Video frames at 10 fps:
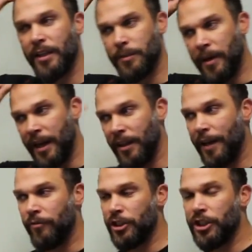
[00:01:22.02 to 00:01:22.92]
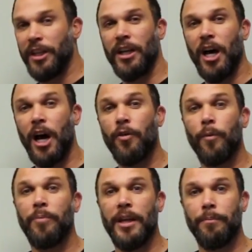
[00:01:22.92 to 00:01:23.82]
is by leveraging
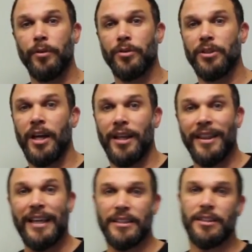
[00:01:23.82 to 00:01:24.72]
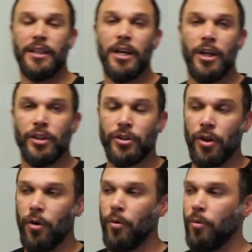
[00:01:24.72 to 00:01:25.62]
other people's uh, list.
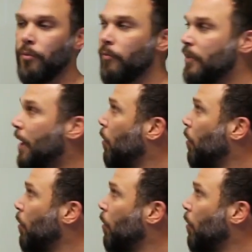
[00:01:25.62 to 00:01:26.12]
So not